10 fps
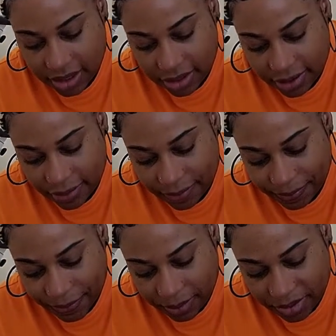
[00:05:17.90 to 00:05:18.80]

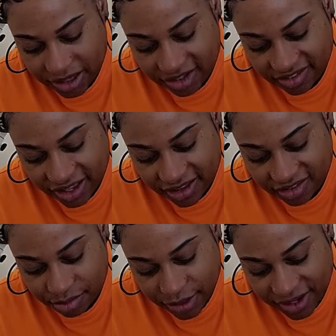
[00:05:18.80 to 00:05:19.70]
Um, but this
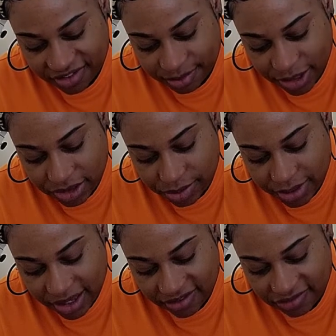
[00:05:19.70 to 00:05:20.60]
has broad
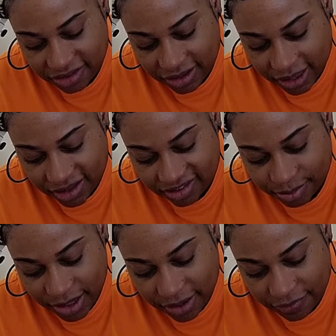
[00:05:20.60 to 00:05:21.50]
spectrum S
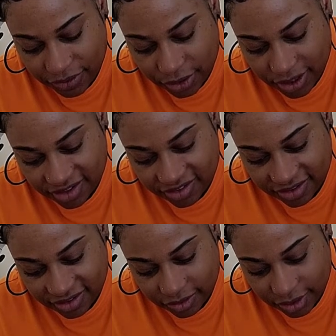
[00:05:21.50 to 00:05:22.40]
P F thirty
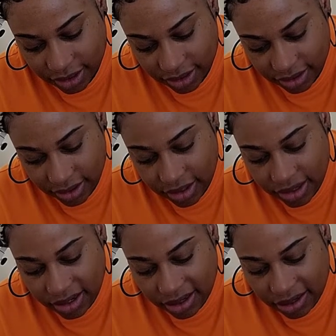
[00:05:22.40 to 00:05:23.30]
sunscreen.
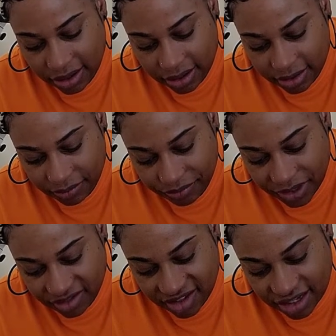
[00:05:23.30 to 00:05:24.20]
Um,
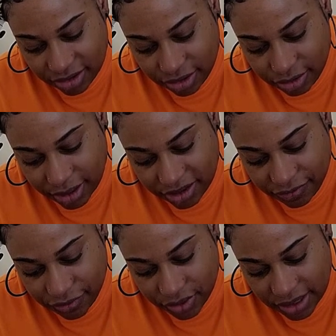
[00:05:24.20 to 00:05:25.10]
it's color correct
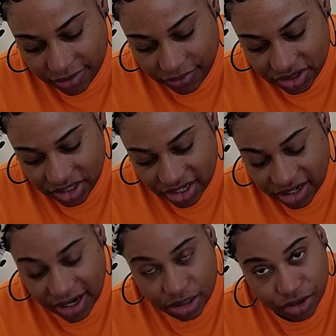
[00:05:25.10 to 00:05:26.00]
and full coverage and
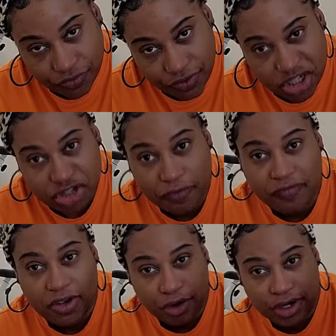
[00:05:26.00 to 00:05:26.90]
a natural finish,
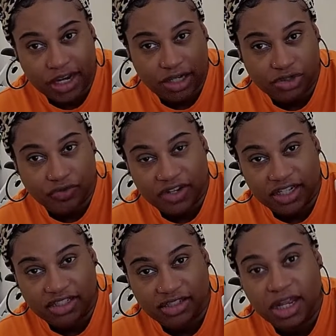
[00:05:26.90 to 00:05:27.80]
very natural
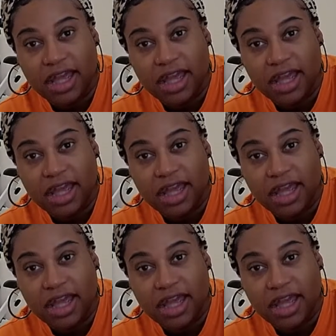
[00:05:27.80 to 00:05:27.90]
finish.